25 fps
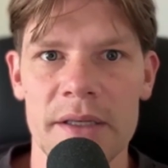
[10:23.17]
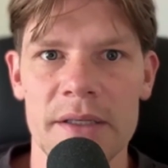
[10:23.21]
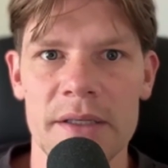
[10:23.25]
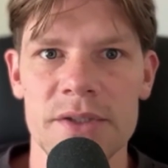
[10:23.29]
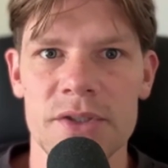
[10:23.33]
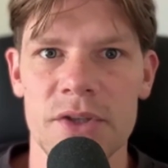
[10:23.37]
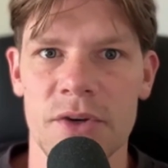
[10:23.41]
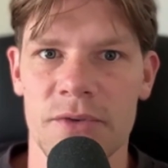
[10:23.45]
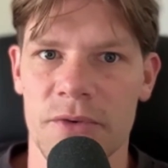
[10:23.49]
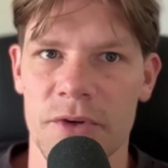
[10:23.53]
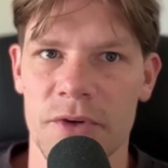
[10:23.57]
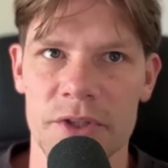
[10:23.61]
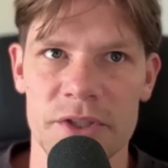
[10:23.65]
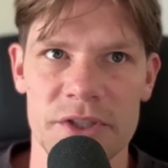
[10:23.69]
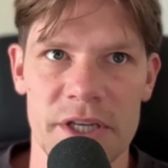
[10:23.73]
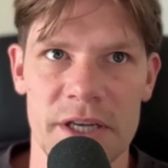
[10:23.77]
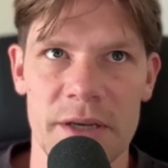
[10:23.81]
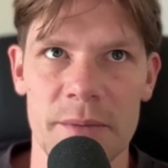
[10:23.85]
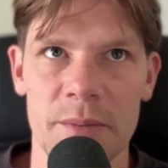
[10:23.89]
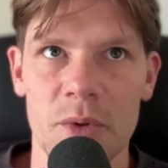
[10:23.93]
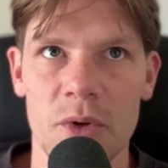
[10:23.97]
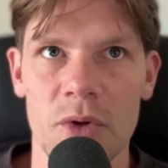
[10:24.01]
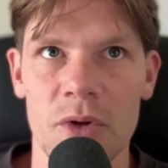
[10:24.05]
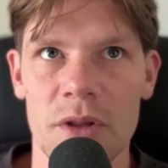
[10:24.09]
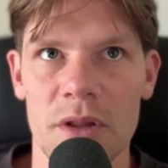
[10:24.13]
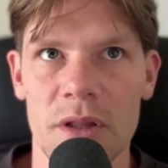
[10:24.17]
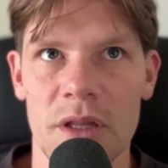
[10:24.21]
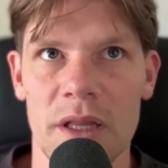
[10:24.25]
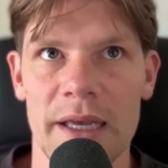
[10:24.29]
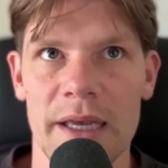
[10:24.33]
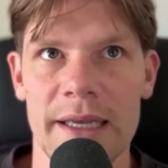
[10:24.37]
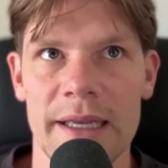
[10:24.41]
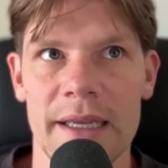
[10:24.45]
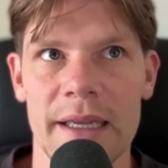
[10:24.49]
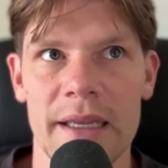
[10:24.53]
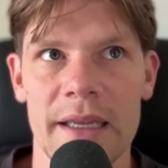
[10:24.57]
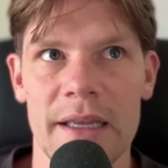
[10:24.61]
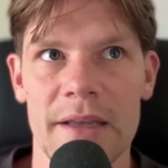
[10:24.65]
So, for example,
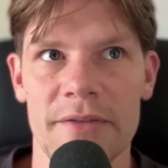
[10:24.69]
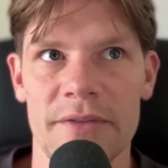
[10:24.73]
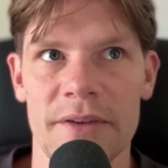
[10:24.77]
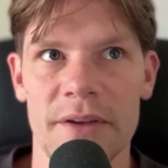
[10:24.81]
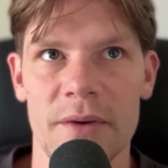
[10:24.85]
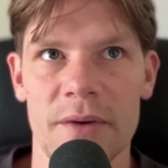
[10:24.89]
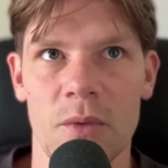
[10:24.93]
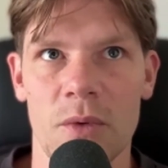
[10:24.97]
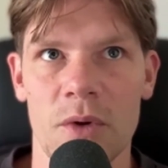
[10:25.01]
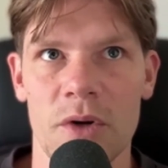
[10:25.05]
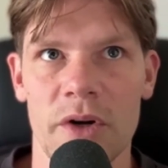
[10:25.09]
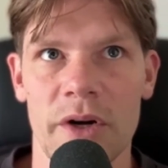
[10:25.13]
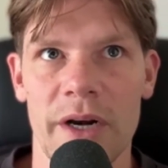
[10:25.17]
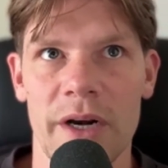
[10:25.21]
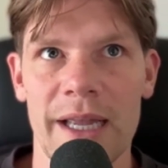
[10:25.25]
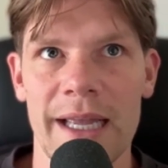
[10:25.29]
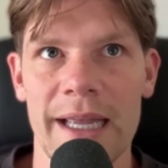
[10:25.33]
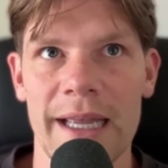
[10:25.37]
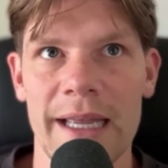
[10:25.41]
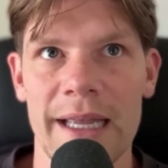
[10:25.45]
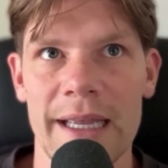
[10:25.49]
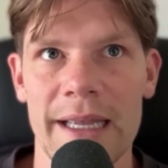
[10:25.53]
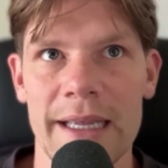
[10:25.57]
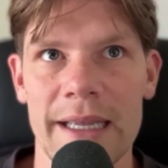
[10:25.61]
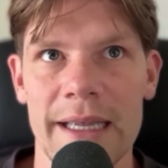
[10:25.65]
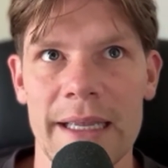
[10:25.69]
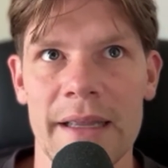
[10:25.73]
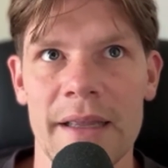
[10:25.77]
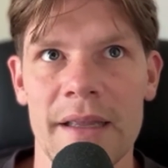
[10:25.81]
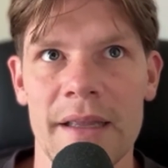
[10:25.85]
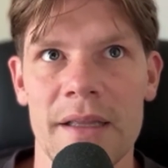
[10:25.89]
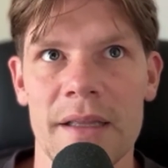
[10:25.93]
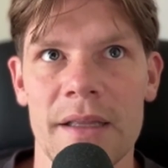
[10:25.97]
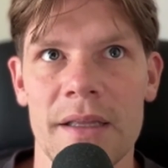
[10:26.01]
like if it were a